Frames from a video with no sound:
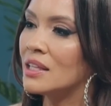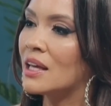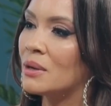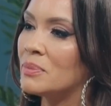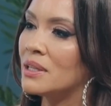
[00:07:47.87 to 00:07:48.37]

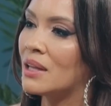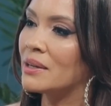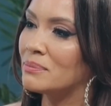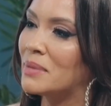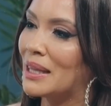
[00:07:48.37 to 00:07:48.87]
"Good
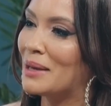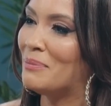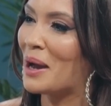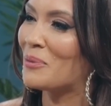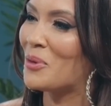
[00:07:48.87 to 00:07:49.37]
memories," was the
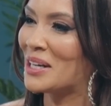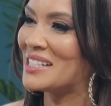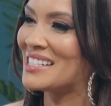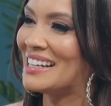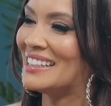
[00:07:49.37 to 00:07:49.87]

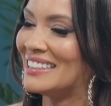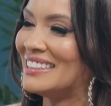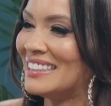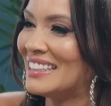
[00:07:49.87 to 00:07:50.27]
straightforward caption.